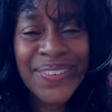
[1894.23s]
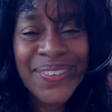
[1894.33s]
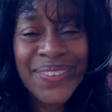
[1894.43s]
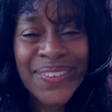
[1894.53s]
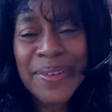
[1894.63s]

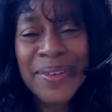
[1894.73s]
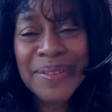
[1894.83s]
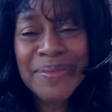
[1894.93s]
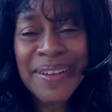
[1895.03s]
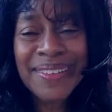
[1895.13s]
Welcome,
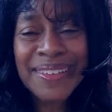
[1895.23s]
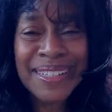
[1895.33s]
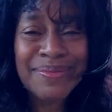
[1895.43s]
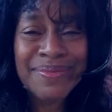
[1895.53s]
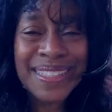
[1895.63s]
welcome,
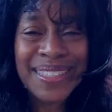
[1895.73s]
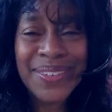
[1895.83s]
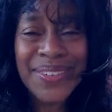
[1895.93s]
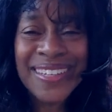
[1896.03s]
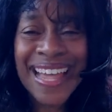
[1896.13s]
welcome.
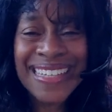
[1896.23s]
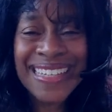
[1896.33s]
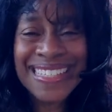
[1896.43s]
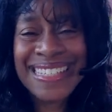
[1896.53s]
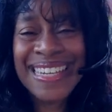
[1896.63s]
So glad
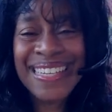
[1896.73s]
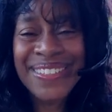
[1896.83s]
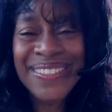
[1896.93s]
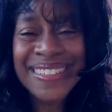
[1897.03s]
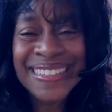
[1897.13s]
to see
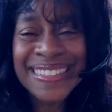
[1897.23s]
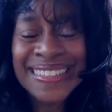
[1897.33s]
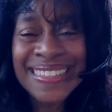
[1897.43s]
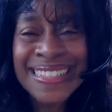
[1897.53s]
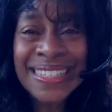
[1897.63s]
you.
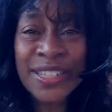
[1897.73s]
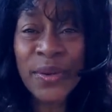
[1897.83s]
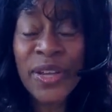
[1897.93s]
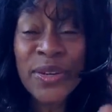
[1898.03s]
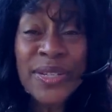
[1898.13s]
So
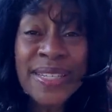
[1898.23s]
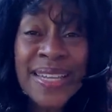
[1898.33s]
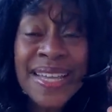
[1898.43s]
here's